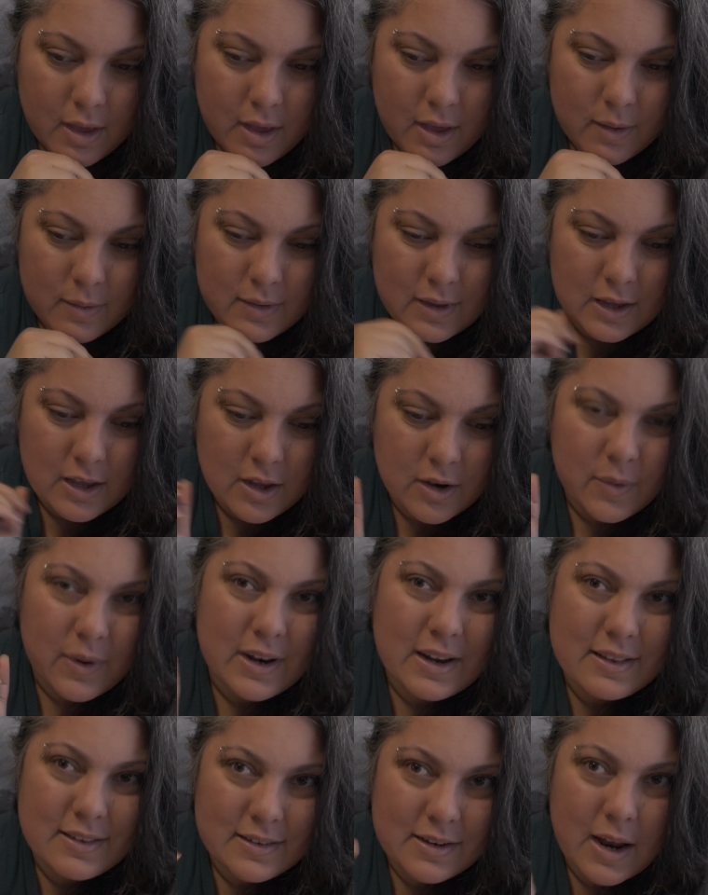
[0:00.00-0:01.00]
It's like, you know what,
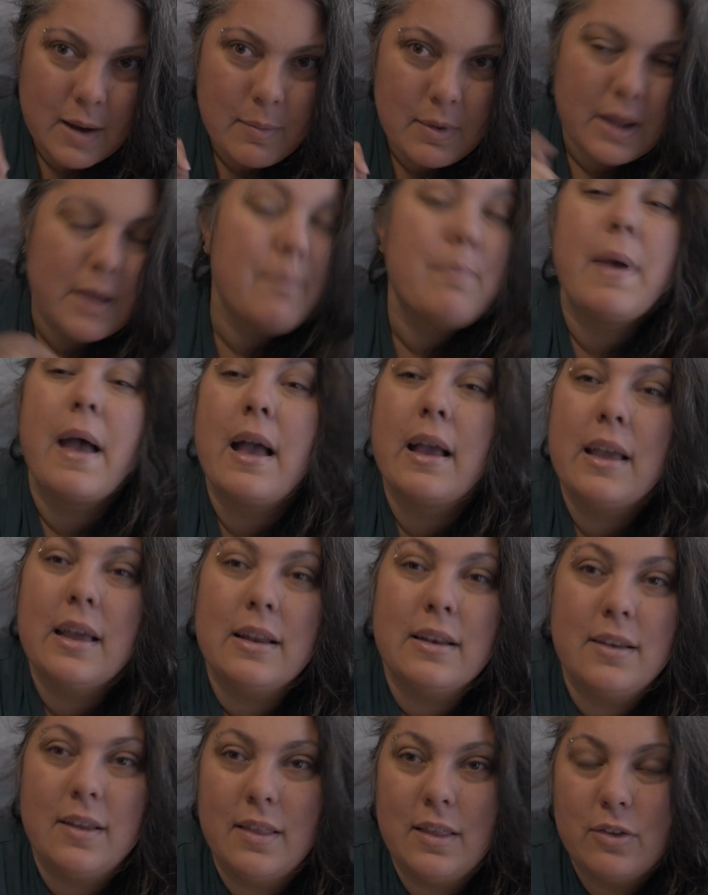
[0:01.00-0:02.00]
it's time to get back
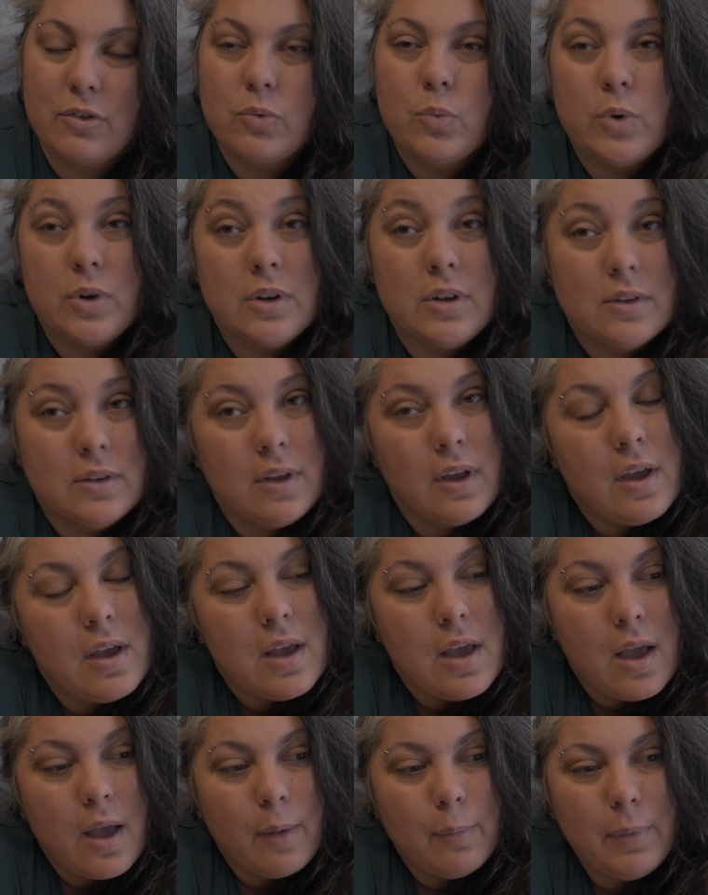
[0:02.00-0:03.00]
into this world
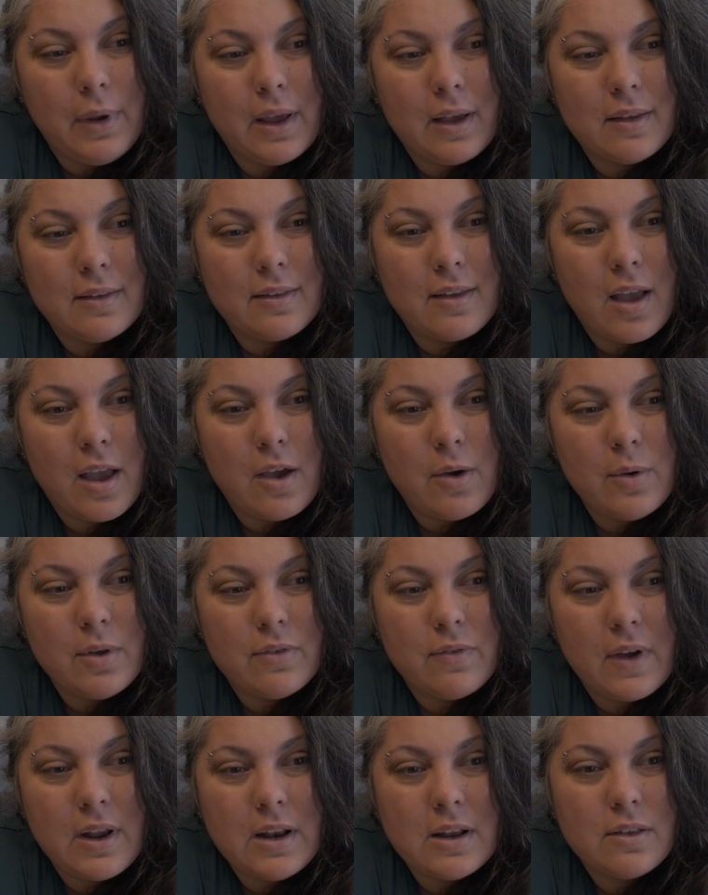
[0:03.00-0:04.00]
because I always
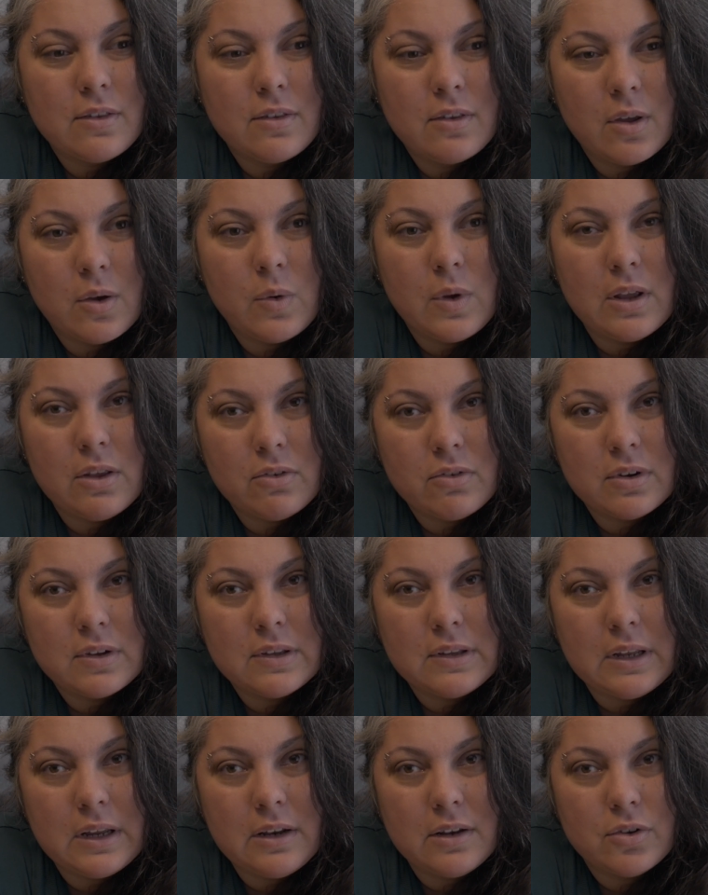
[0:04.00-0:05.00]
find it so
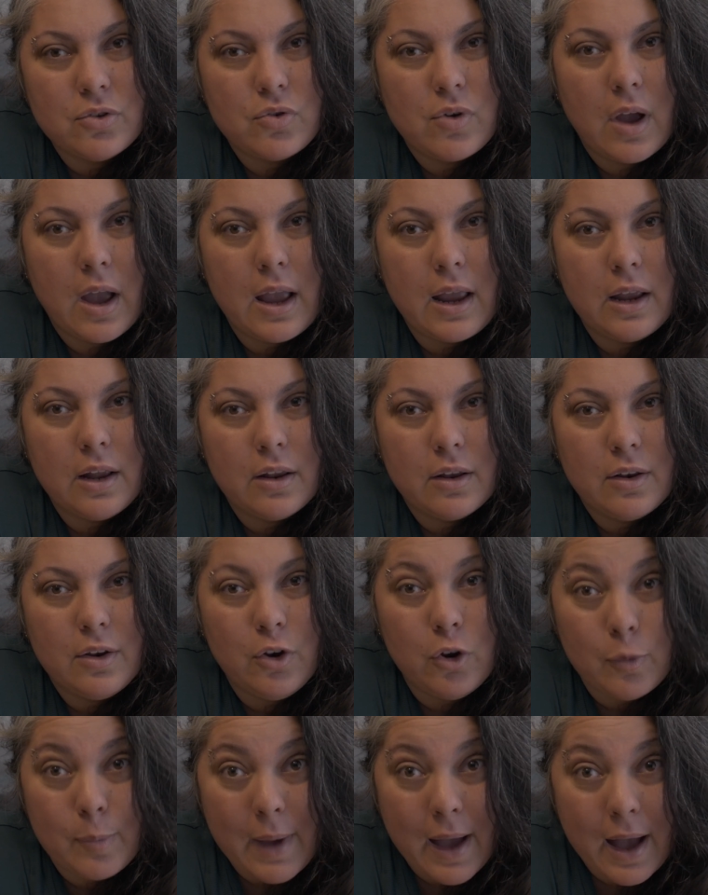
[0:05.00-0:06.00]
interesting to try
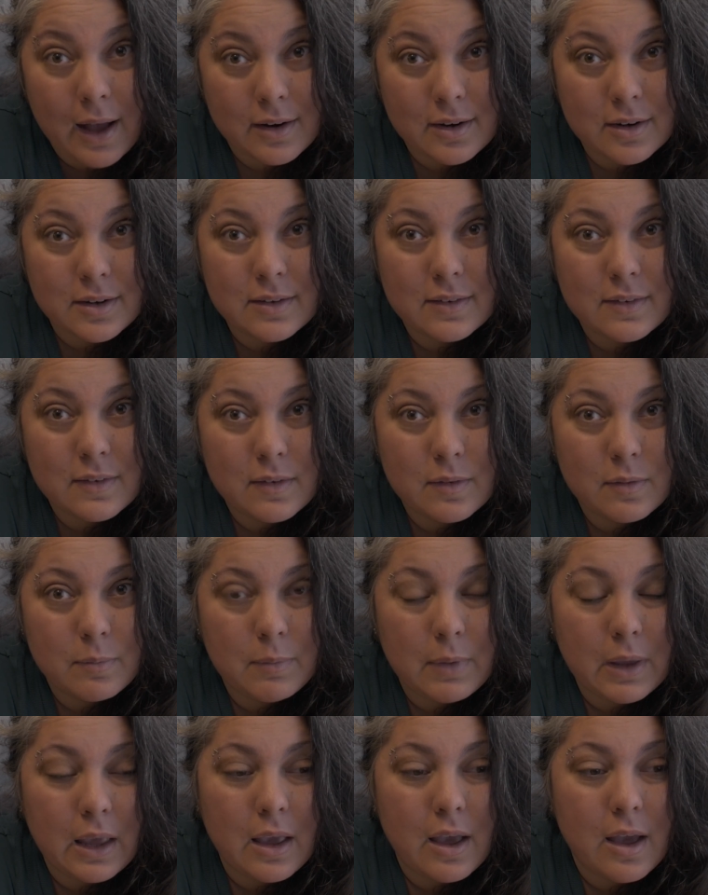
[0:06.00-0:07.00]
new patterns
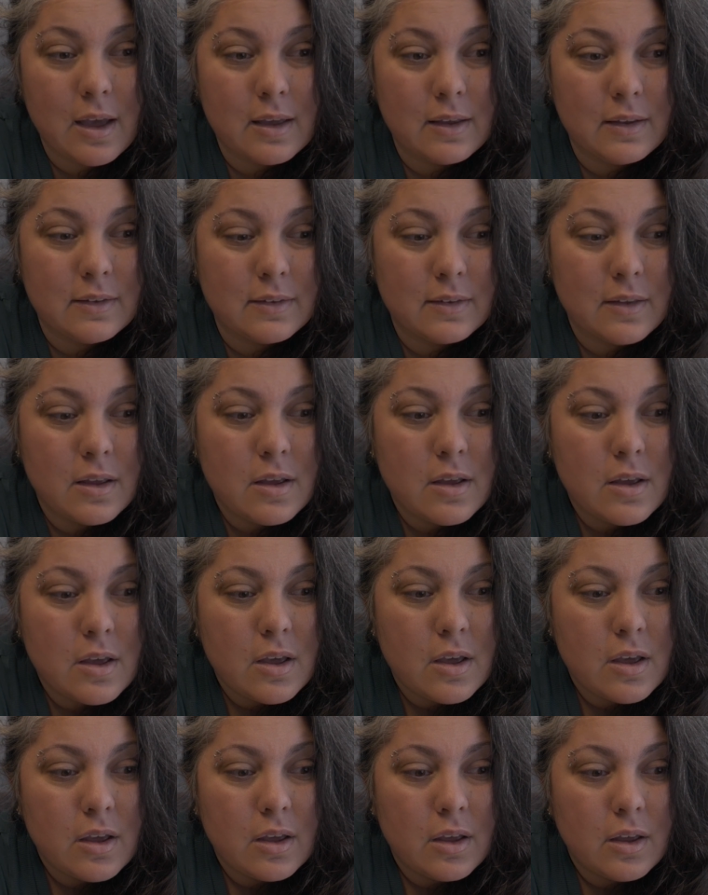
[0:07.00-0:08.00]
because,
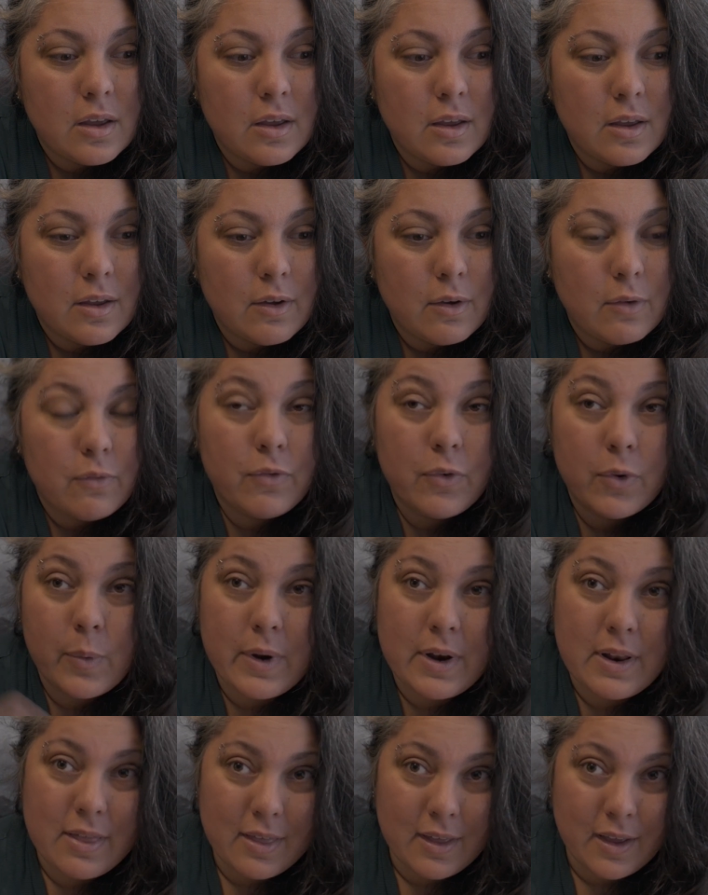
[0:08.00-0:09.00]
for
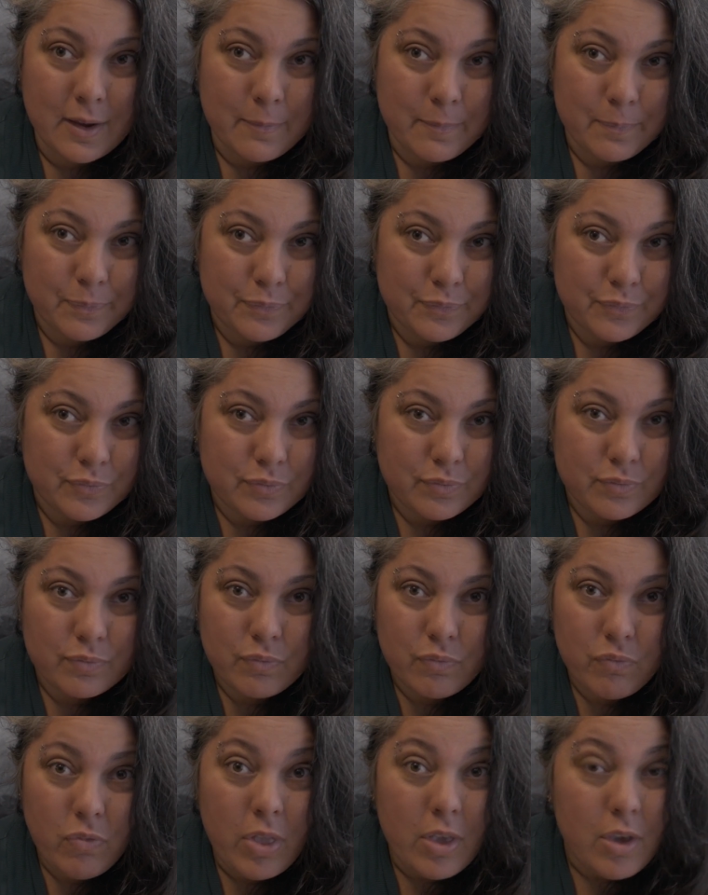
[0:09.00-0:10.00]
one thing,
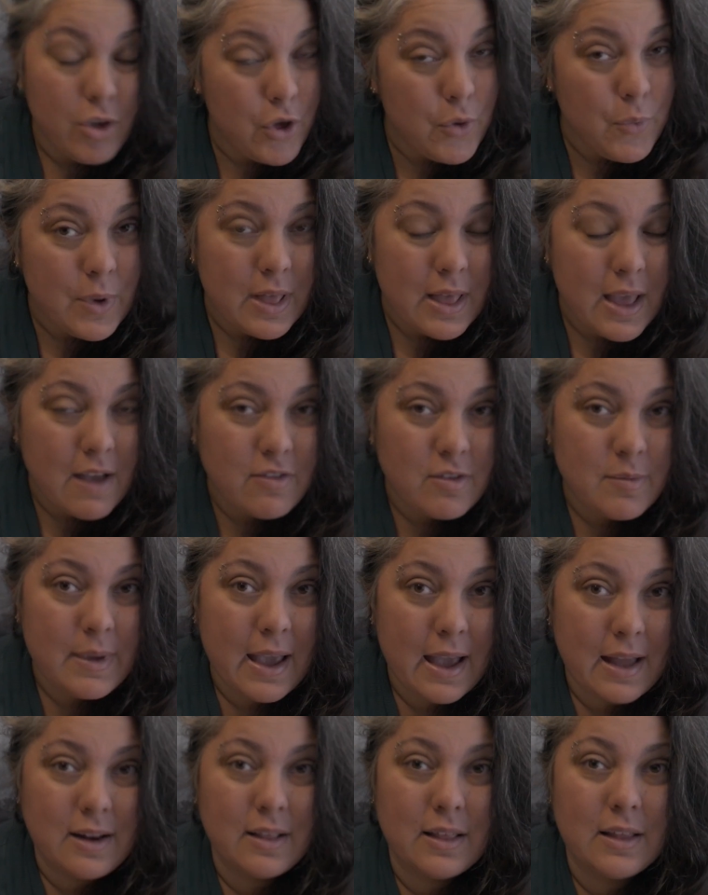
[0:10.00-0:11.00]
you really have to be
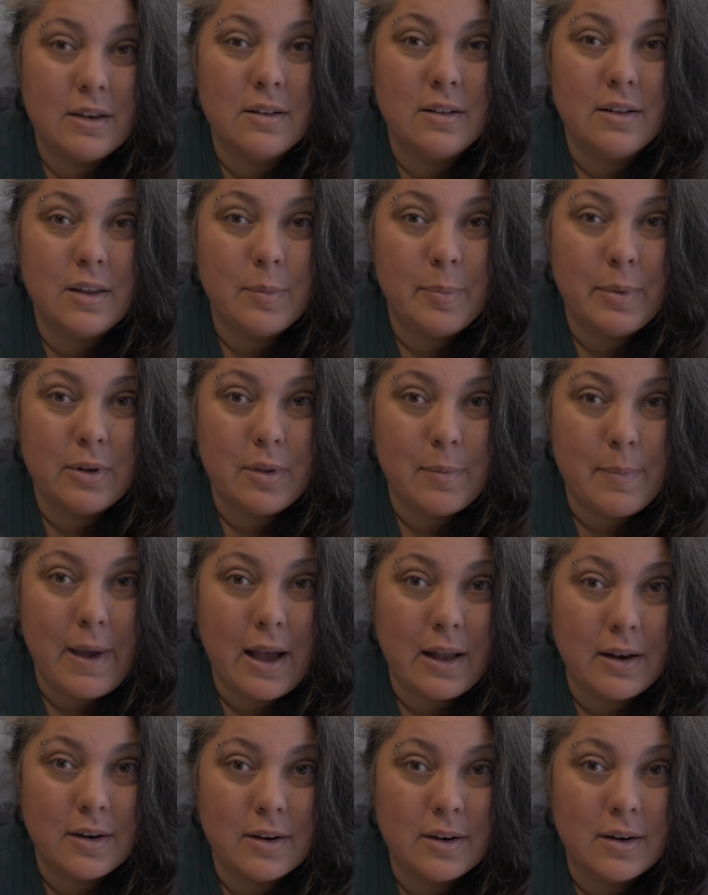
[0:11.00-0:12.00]
analytical about the
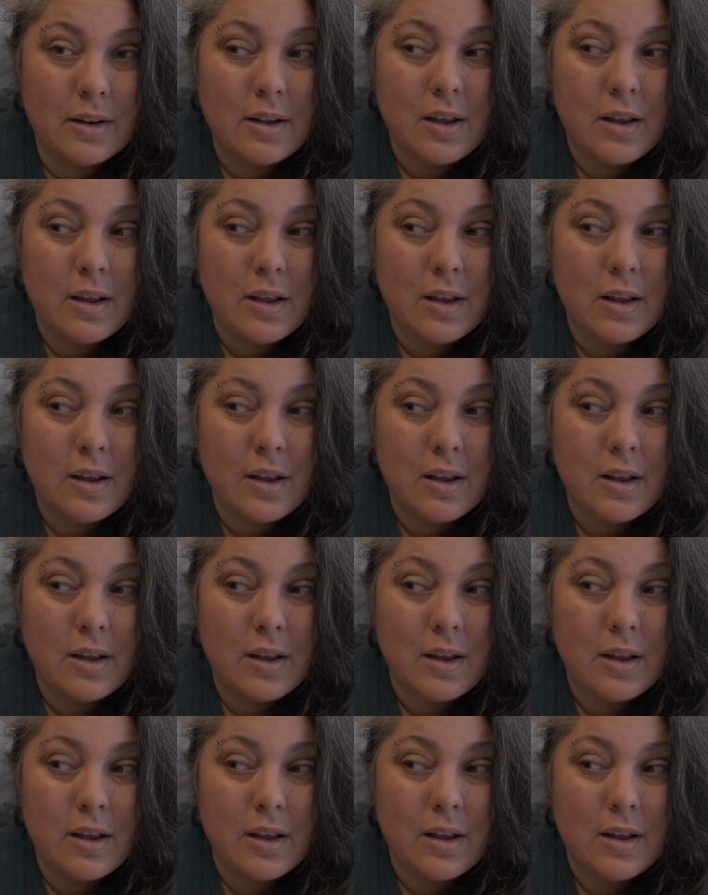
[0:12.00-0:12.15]
pattern.